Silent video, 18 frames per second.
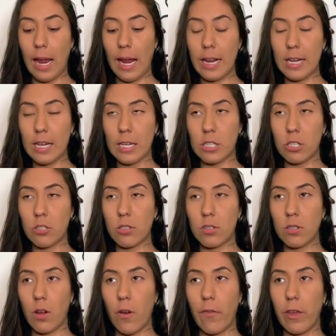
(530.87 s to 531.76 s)
And
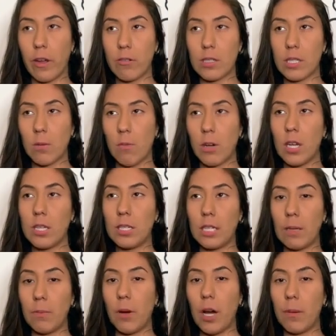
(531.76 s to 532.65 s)
so there was someone on
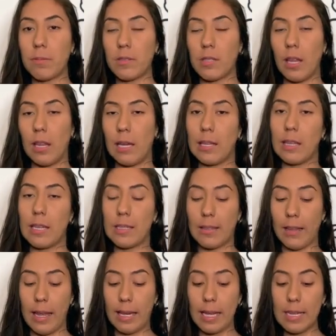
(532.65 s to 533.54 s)
Depop selling
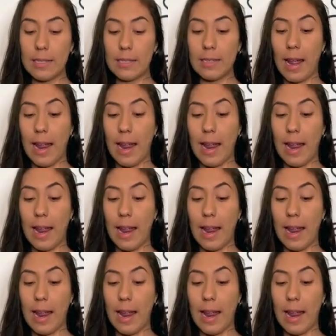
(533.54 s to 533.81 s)
these leggings,